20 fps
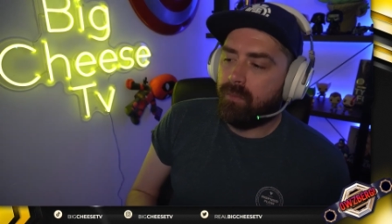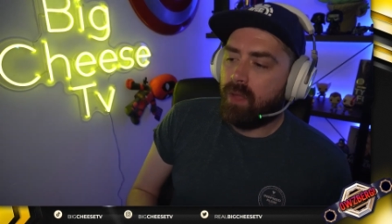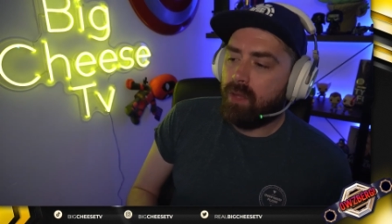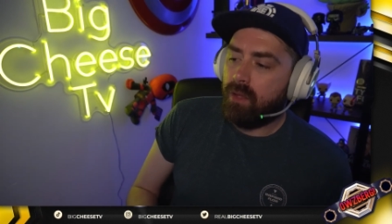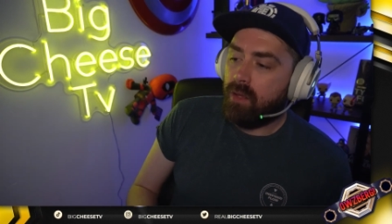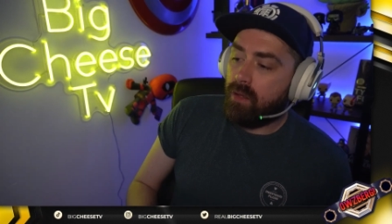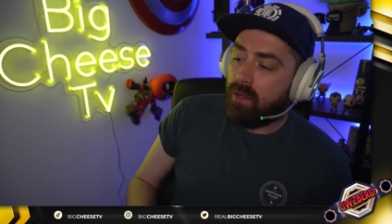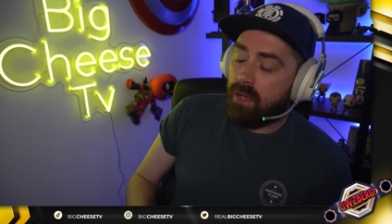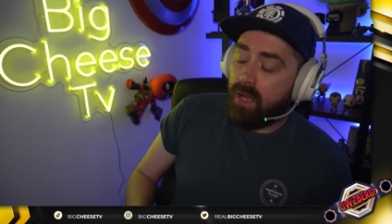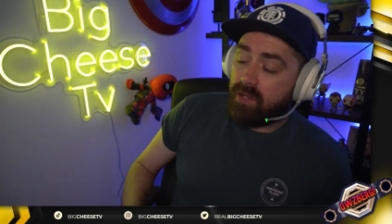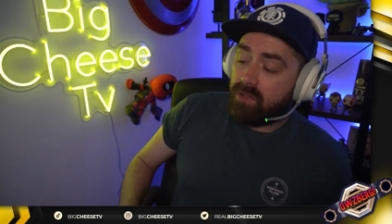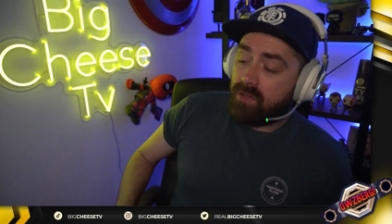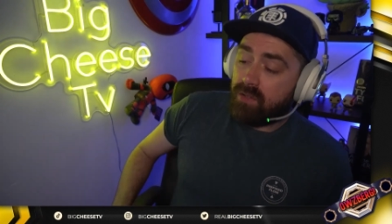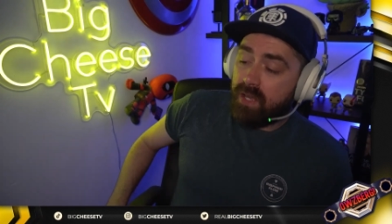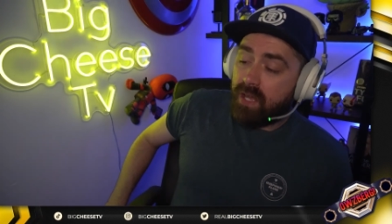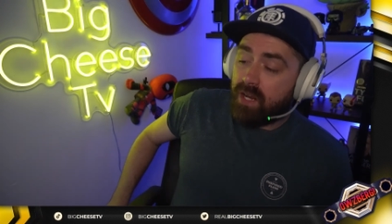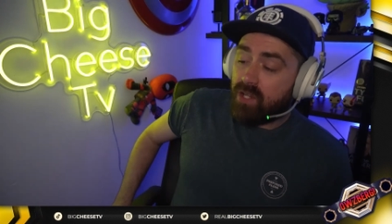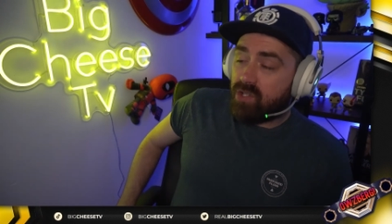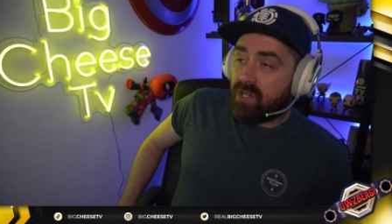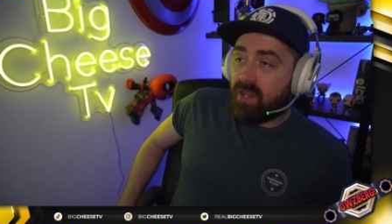Yeah, so the
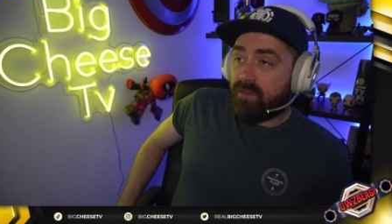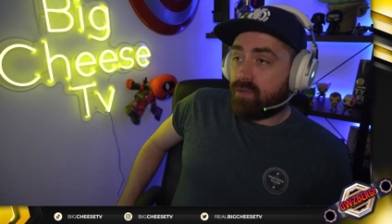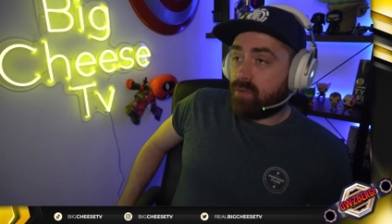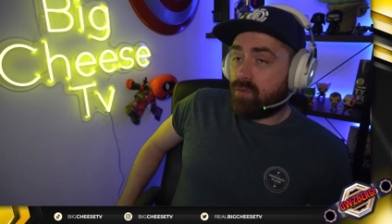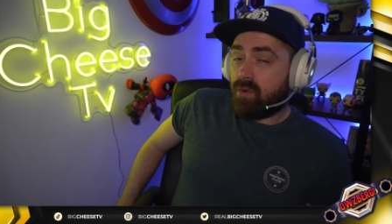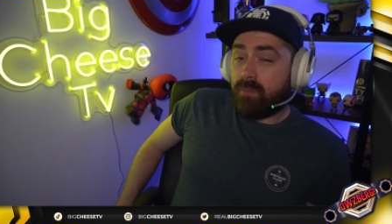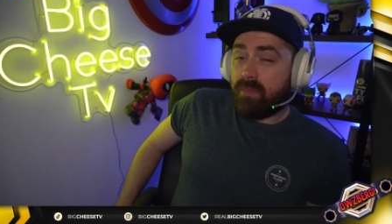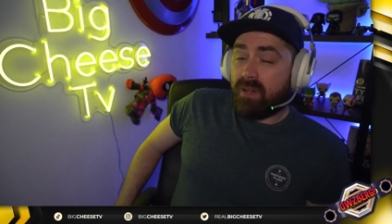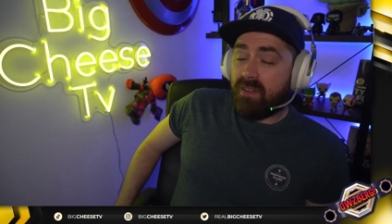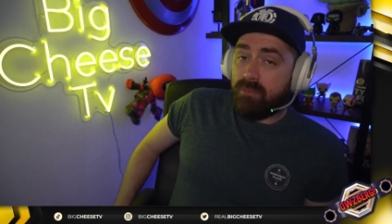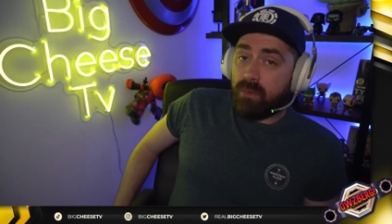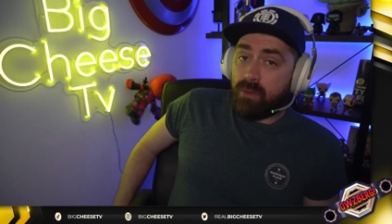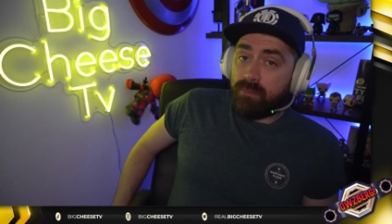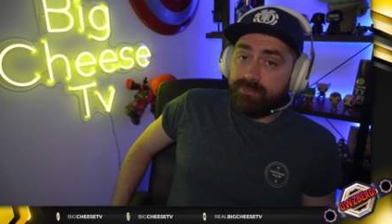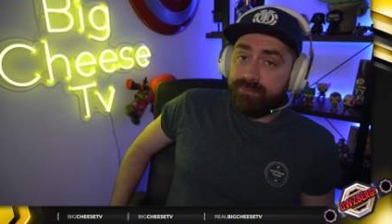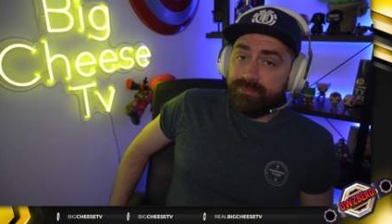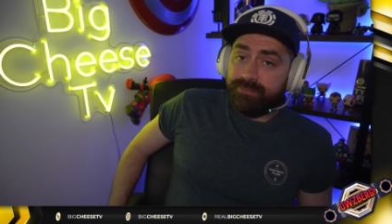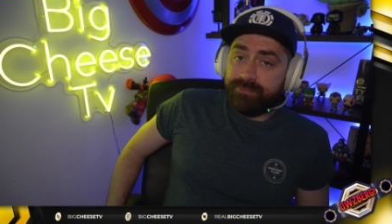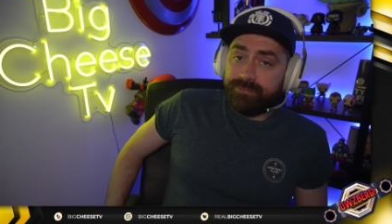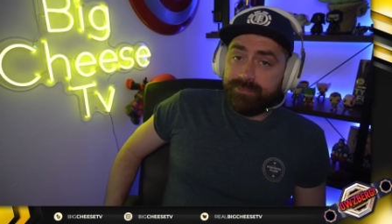energy levels were unbelievable
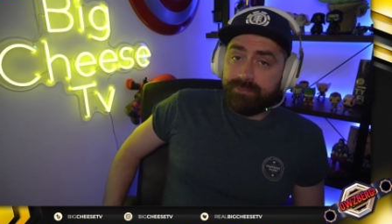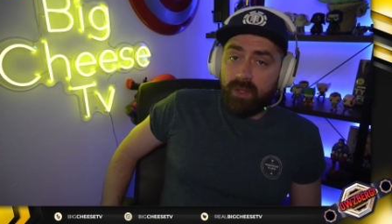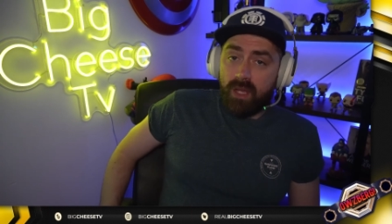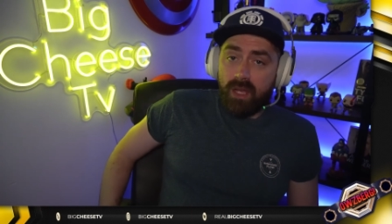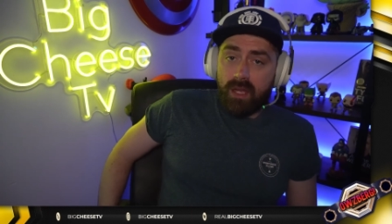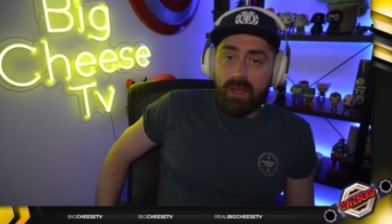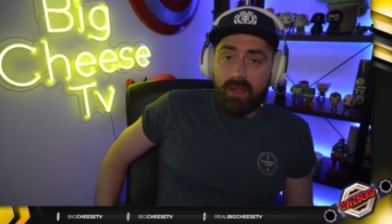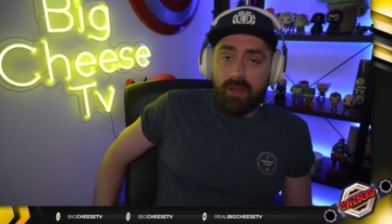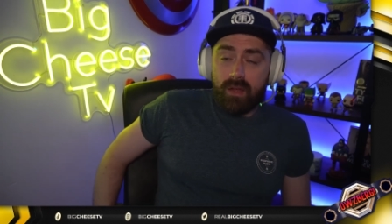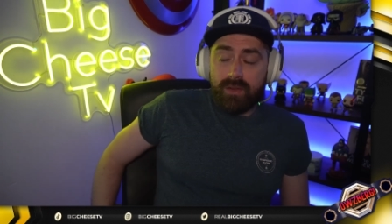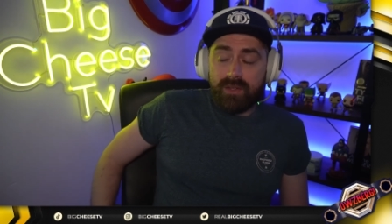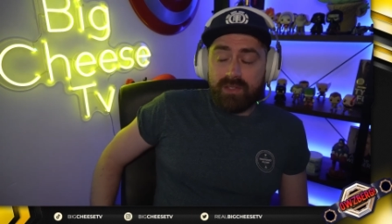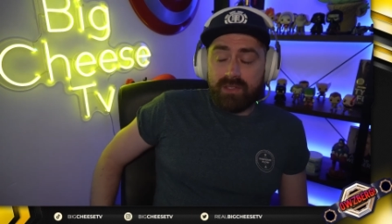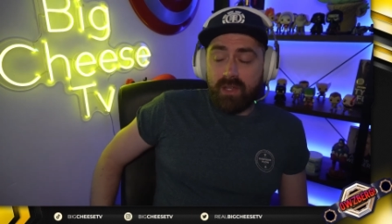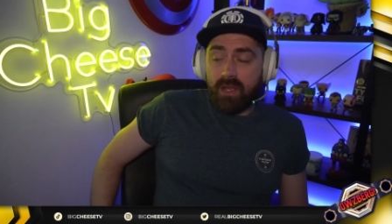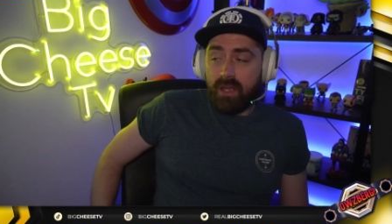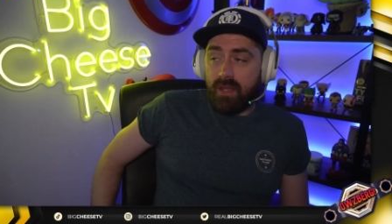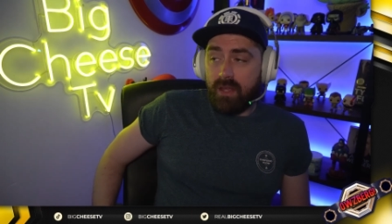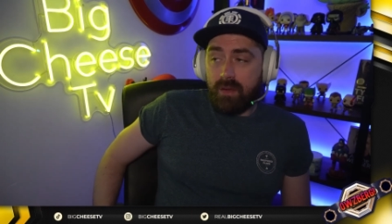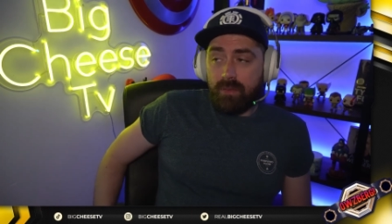uh, on this
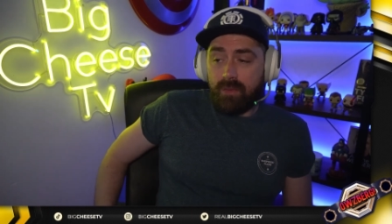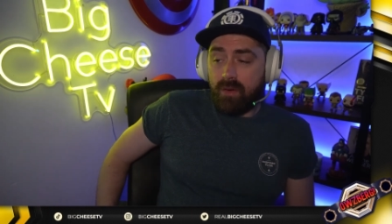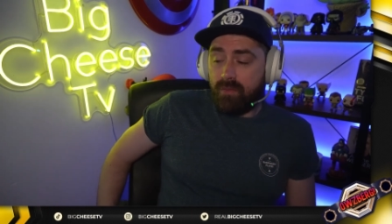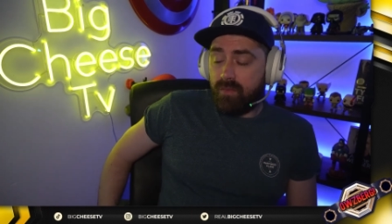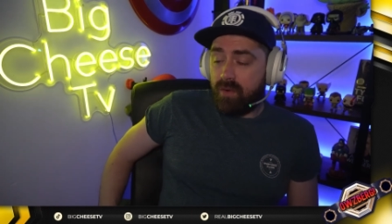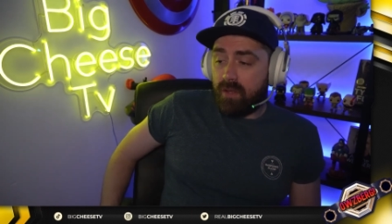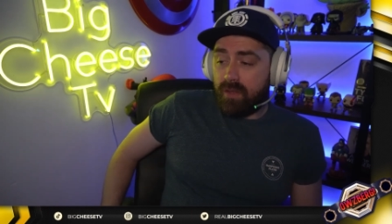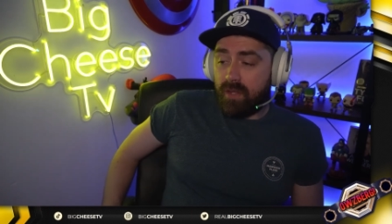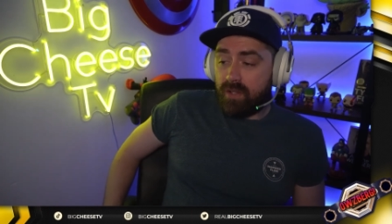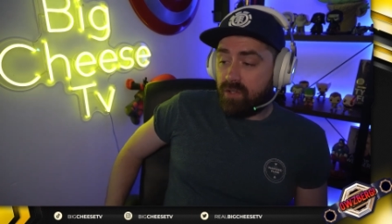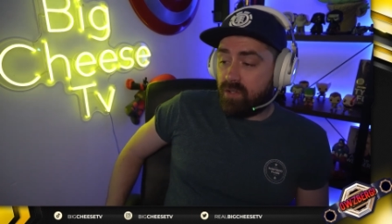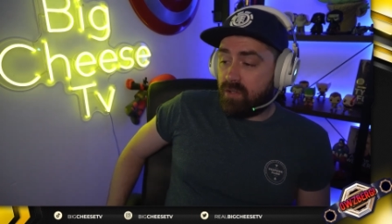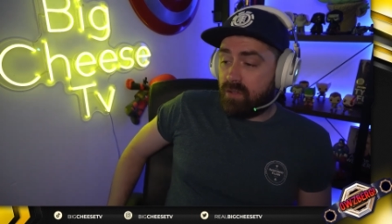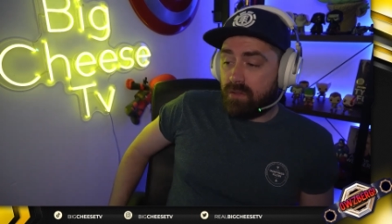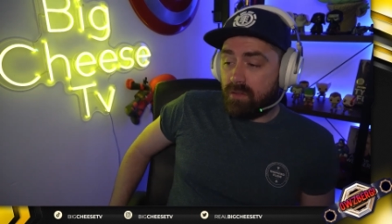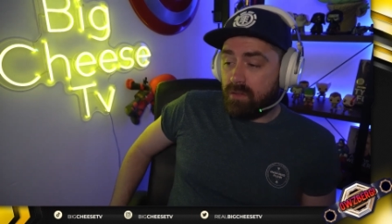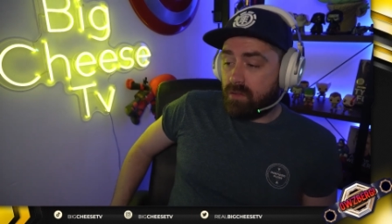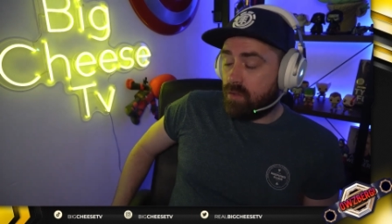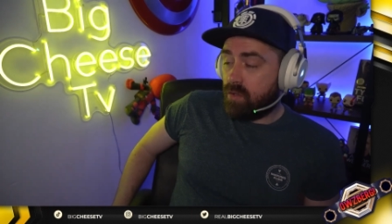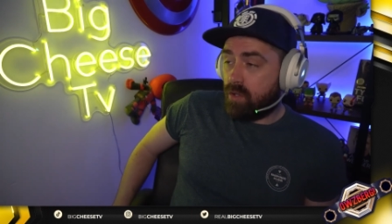diet. They were unreal. They just
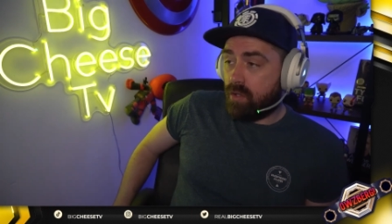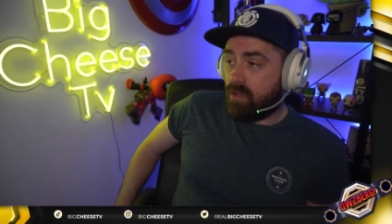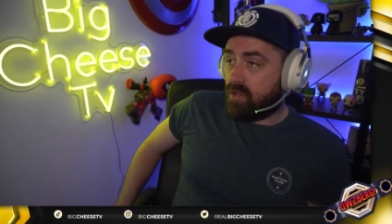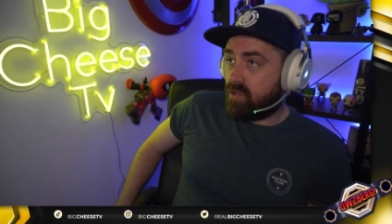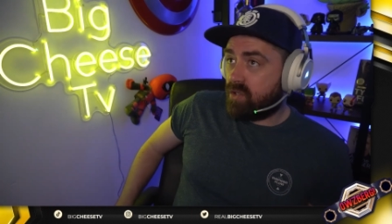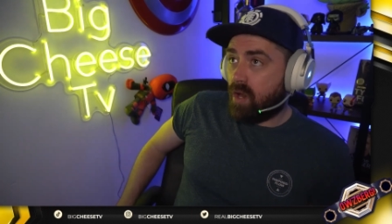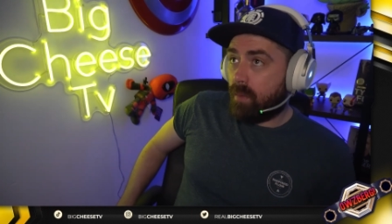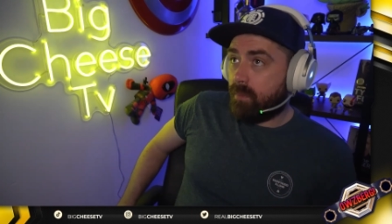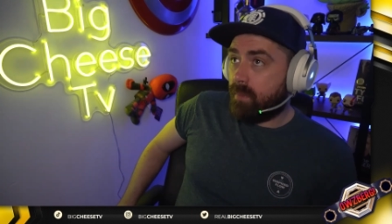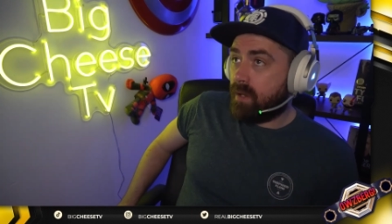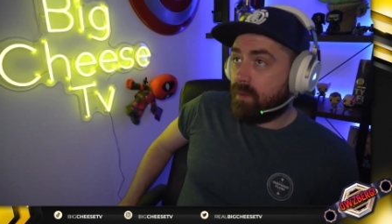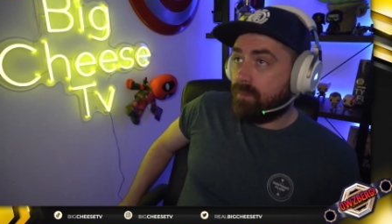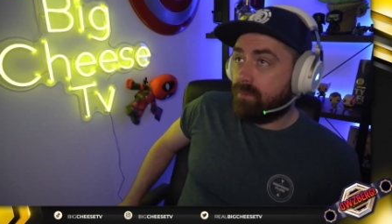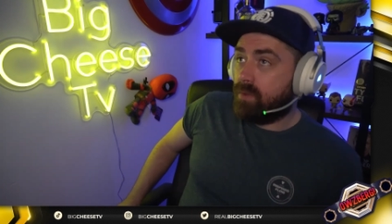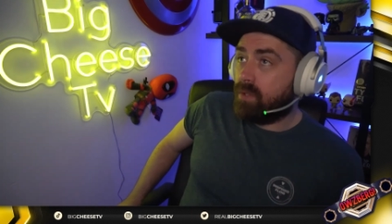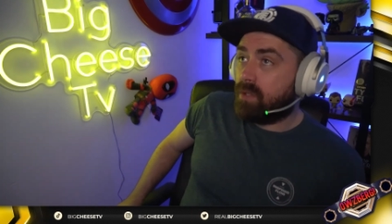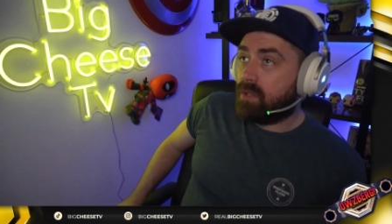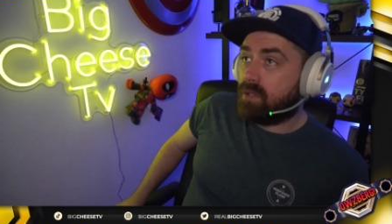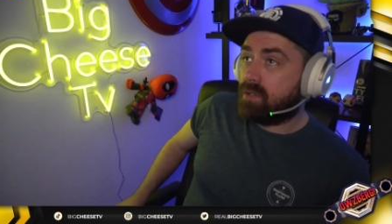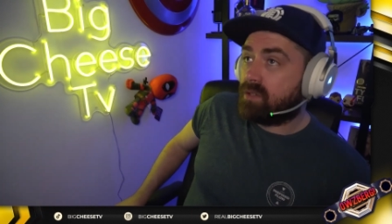couldn't stop me. You
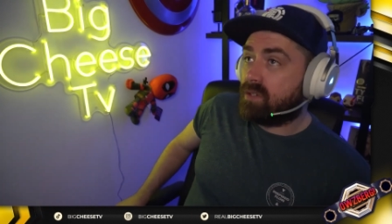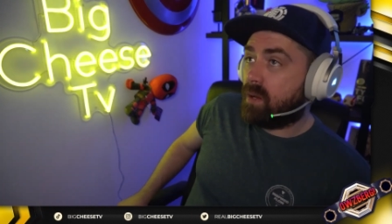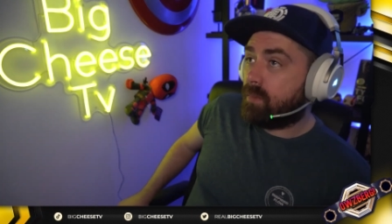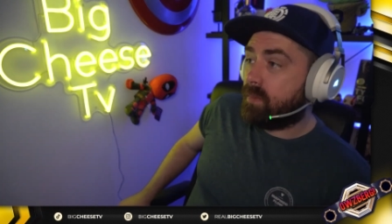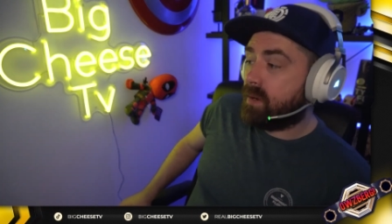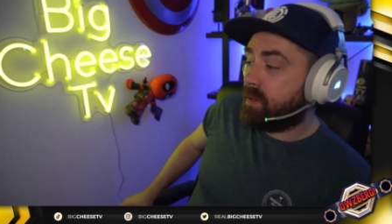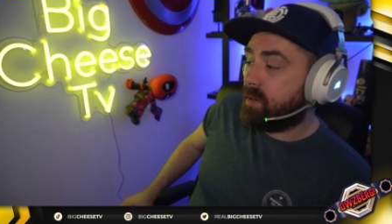couldn't stop me.